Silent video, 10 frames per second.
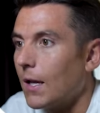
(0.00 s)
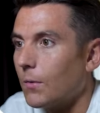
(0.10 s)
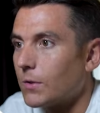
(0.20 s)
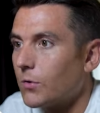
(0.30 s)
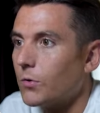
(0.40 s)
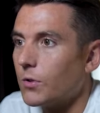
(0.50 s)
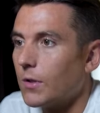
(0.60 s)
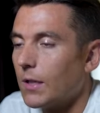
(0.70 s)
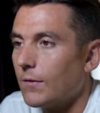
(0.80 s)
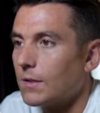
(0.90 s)
And what's cool is you
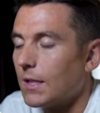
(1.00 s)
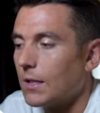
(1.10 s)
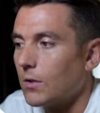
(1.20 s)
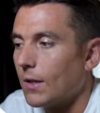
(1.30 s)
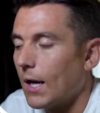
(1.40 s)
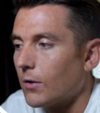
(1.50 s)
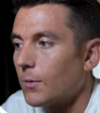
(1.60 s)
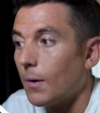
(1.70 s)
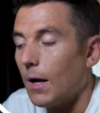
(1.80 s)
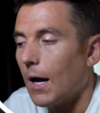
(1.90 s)
can even sync it to the calendar,
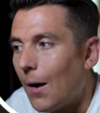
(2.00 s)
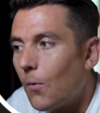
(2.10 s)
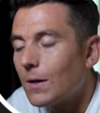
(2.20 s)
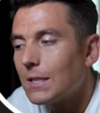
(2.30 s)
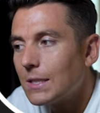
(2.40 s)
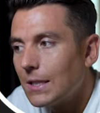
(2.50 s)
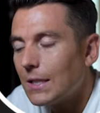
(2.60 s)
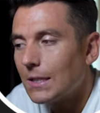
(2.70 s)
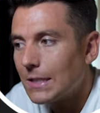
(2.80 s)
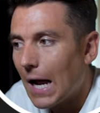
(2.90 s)
but I want to
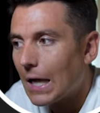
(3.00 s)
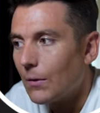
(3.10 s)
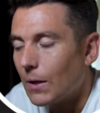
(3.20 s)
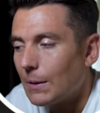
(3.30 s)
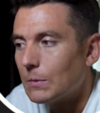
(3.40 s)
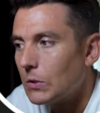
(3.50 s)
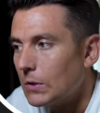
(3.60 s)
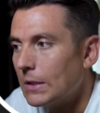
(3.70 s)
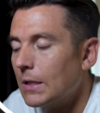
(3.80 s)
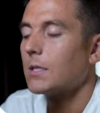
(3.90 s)
see exactly what I'm
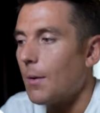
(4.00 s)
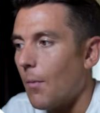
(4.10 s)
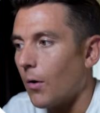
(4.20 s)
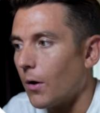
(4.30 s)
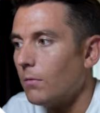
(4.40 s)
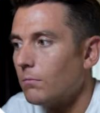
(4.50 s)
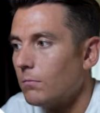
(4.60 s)
shooting tomorrow